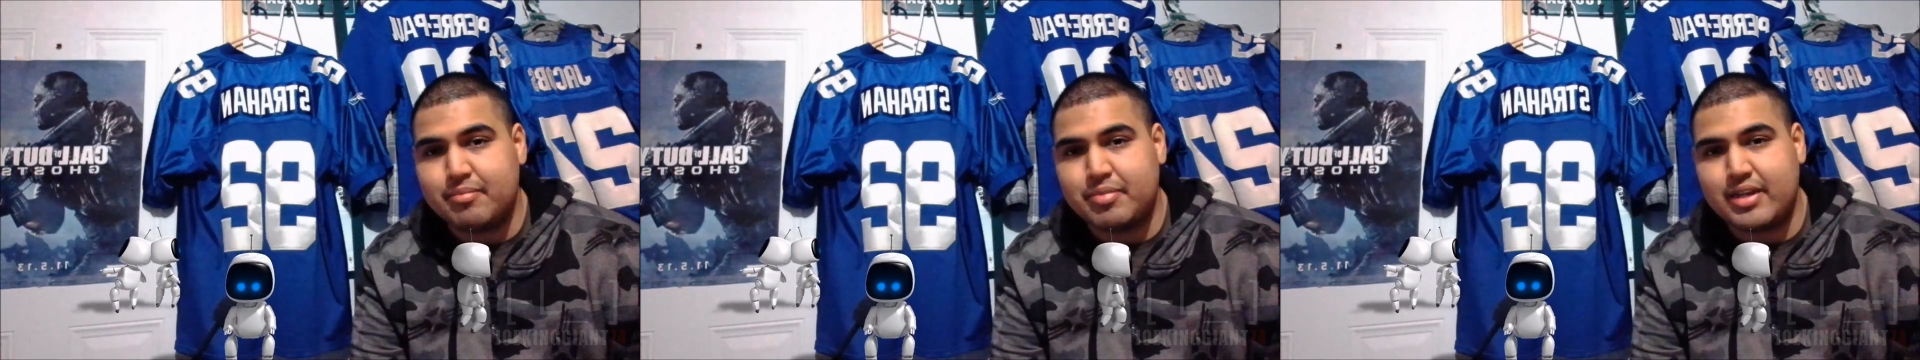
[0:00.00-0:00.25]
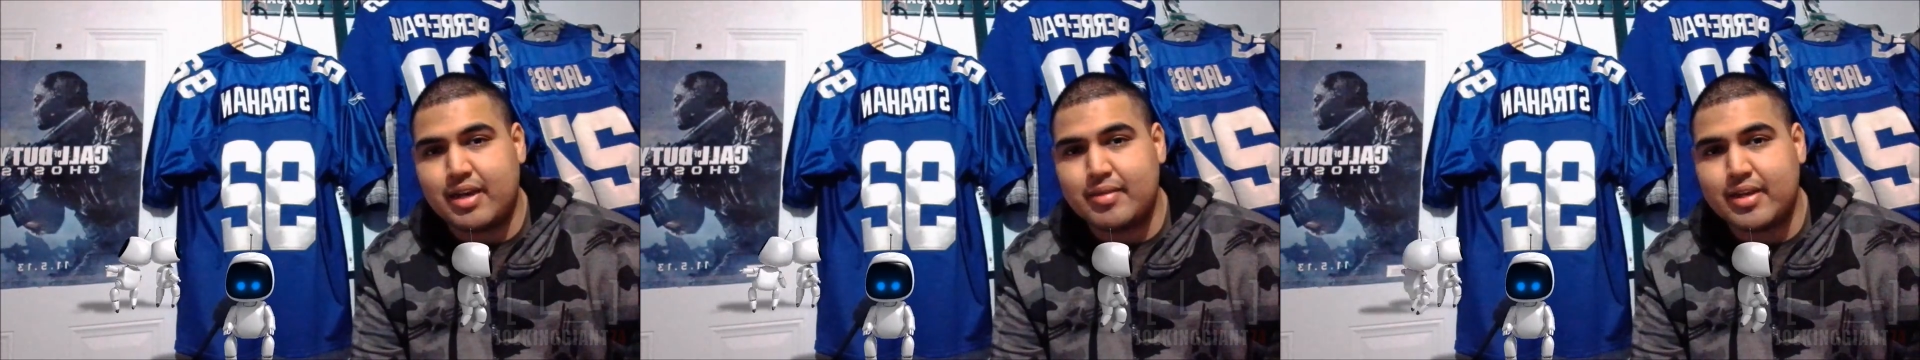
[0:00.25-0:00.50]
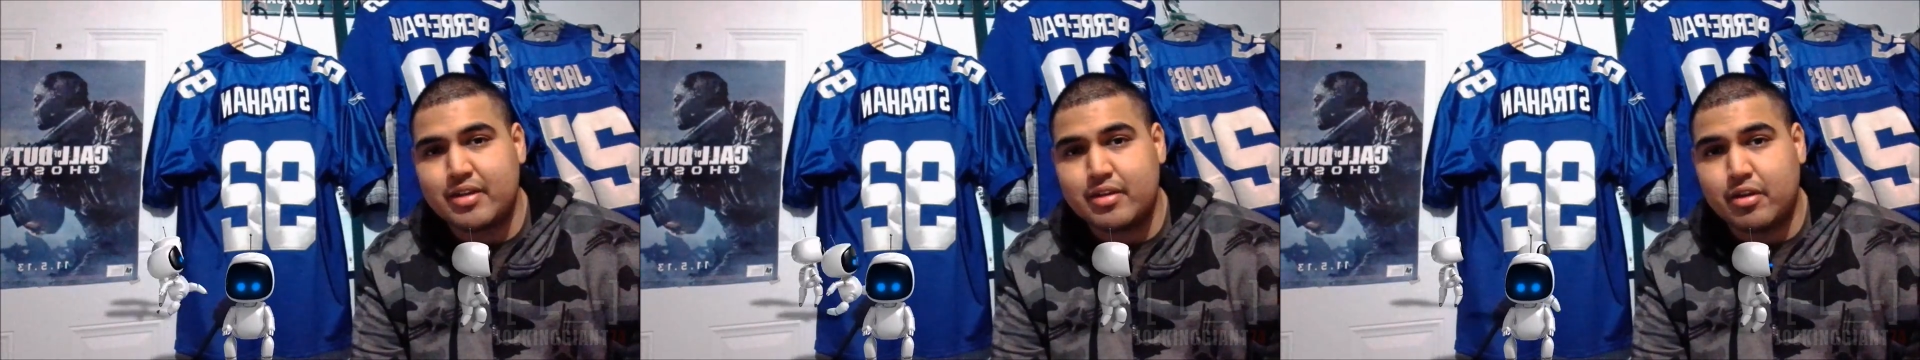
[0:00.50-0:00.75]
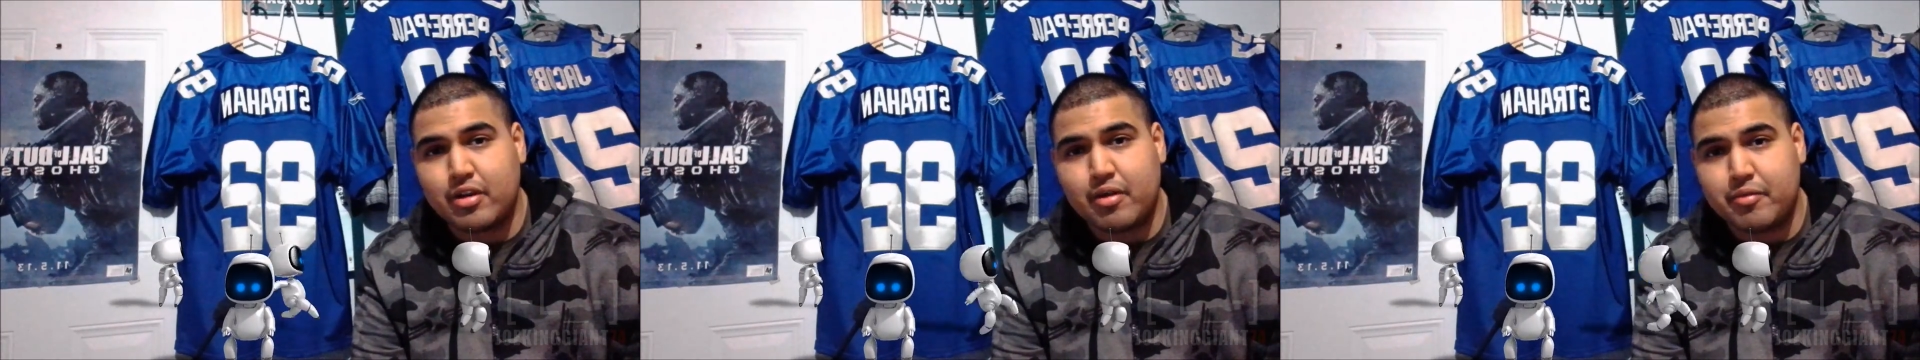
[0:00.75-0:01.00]
but I'm not gonna
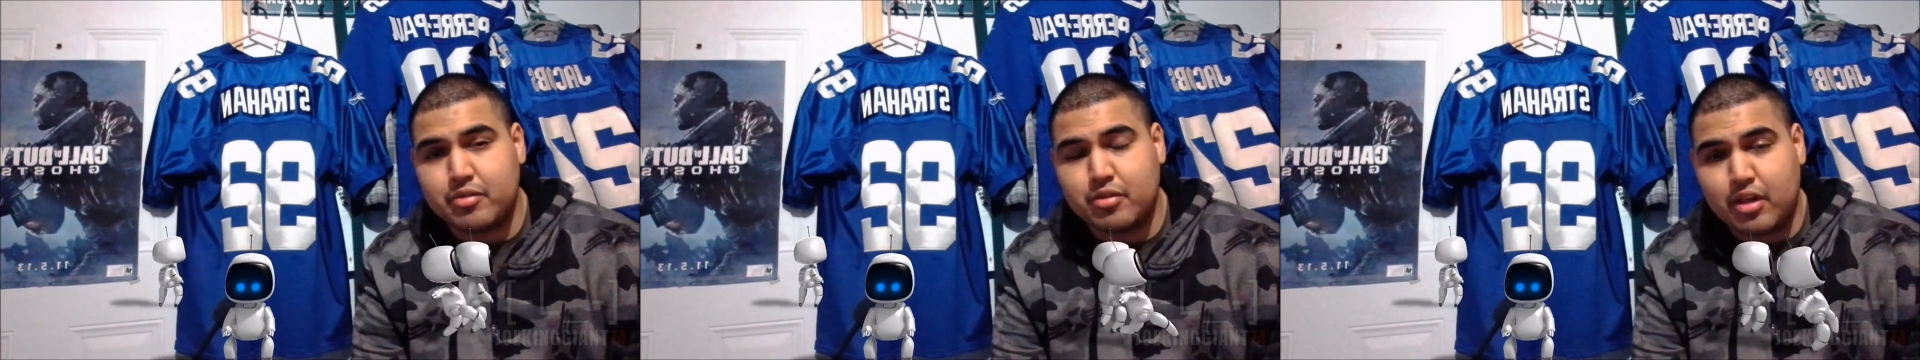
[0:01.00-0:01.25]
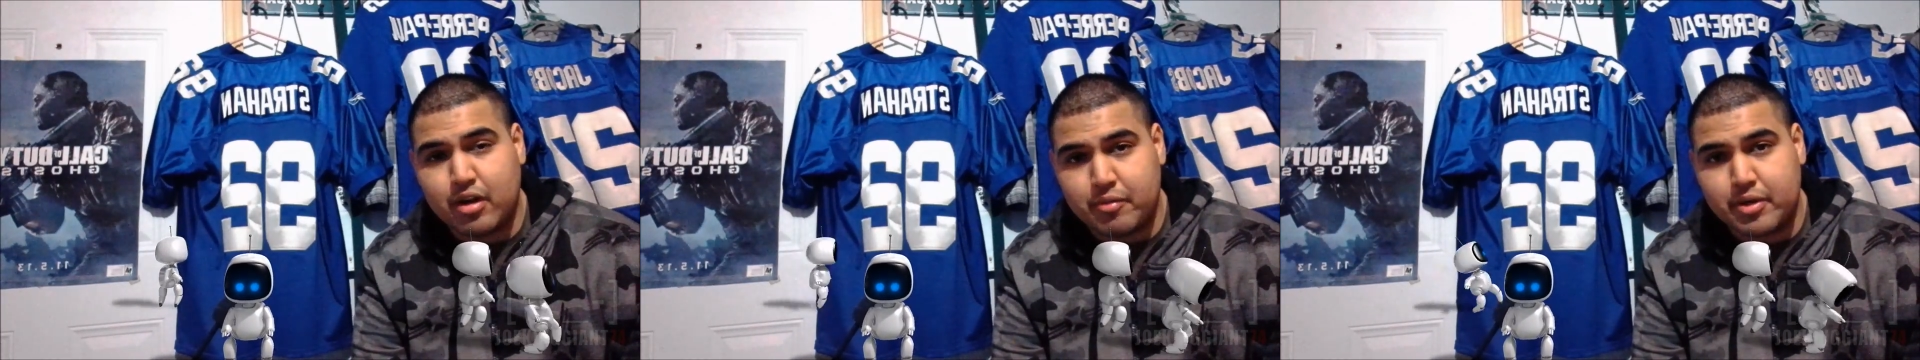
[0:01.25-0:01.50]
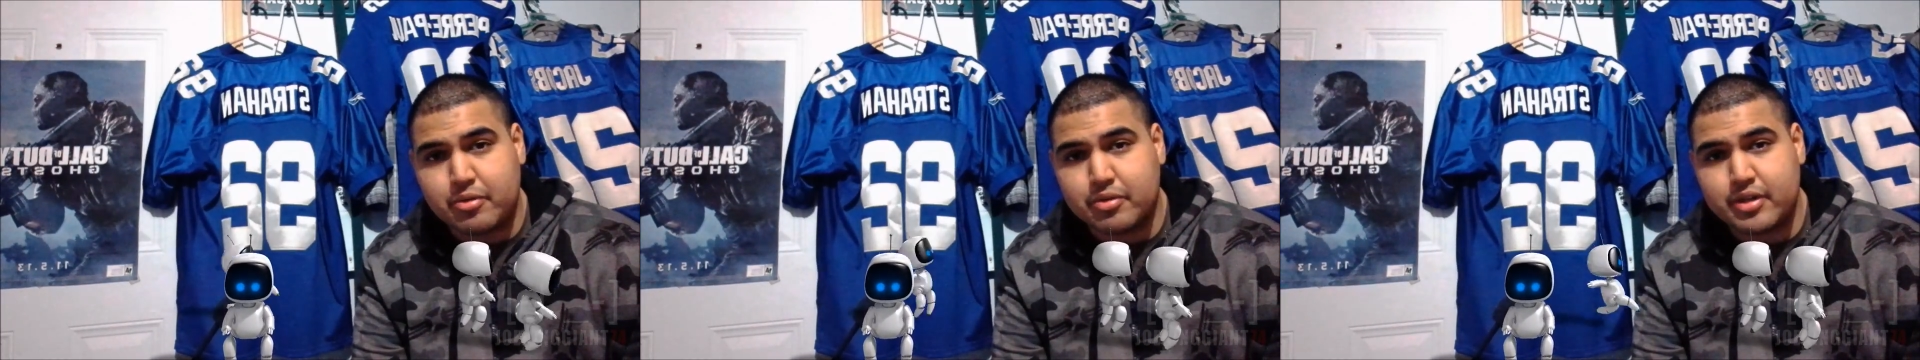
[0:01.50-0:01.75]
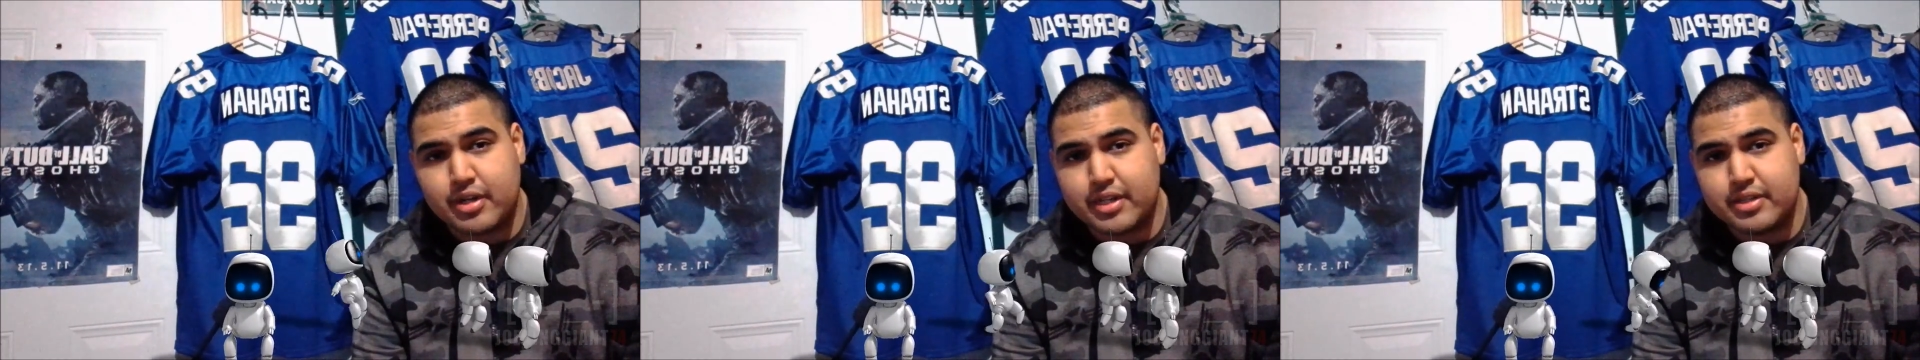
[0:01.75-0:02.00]
longer no longer
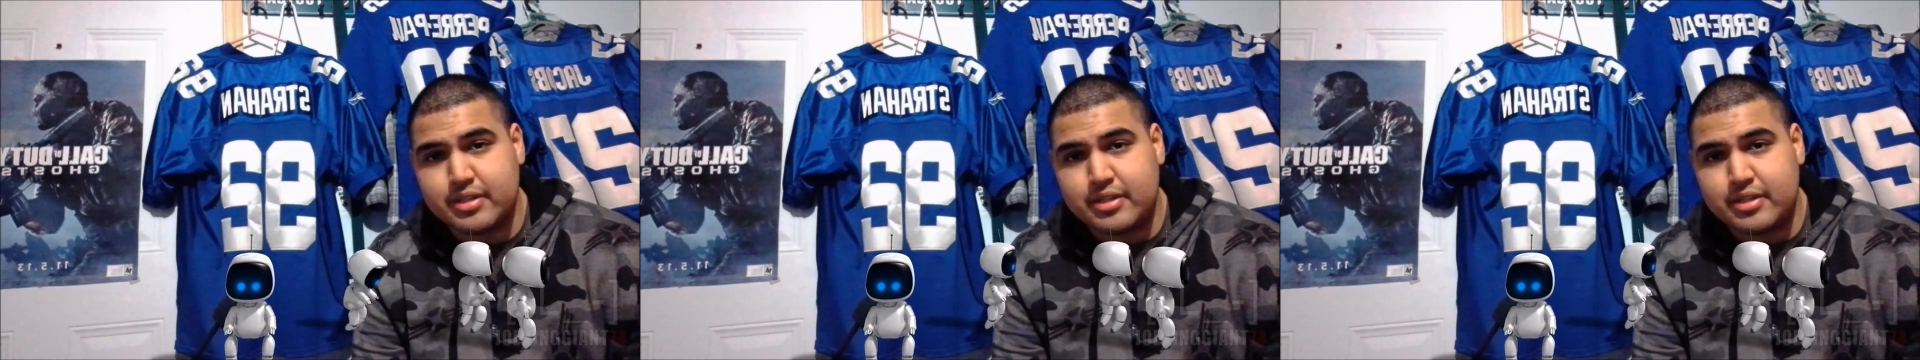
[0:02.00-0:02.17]
record on it.